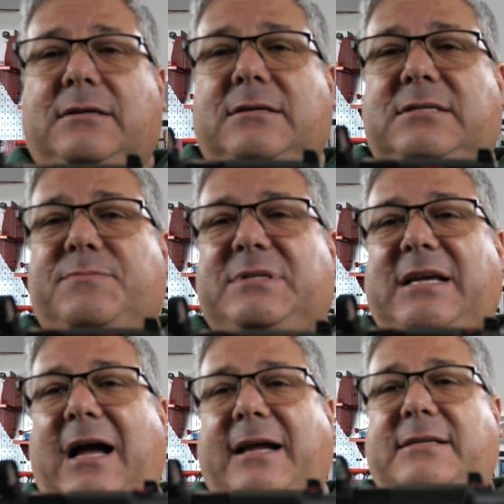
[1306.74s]
some
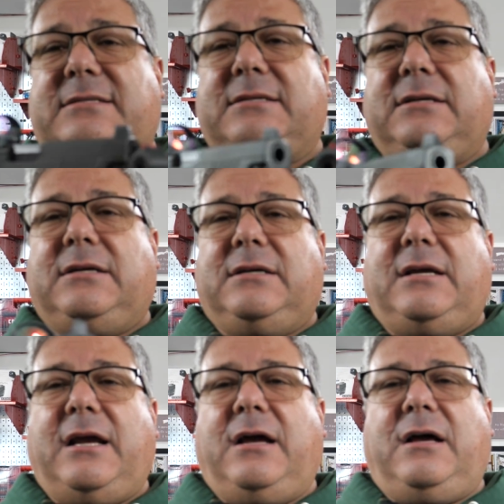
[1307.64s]
size
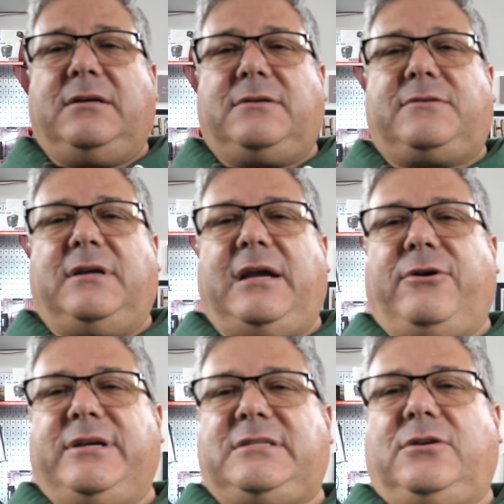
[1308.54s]
to
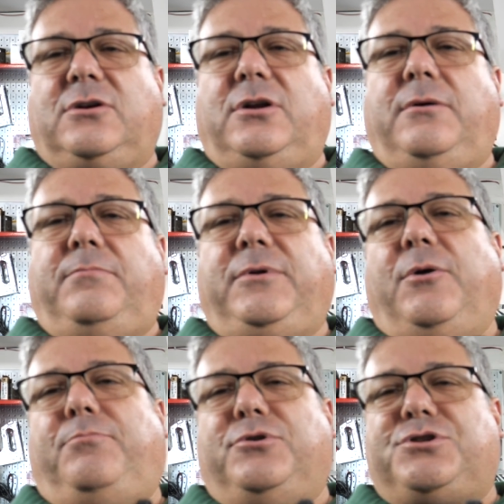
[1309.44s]
areas that are going
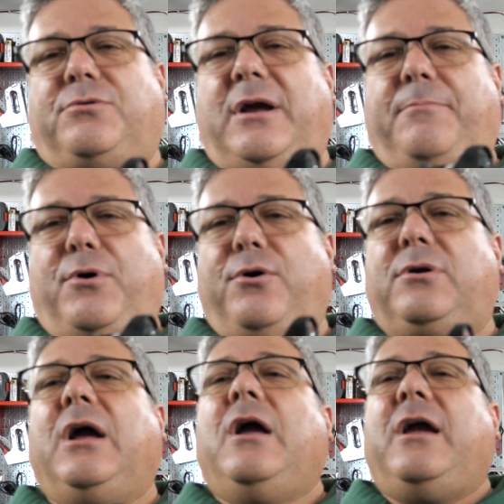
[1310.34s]
to push around, poke.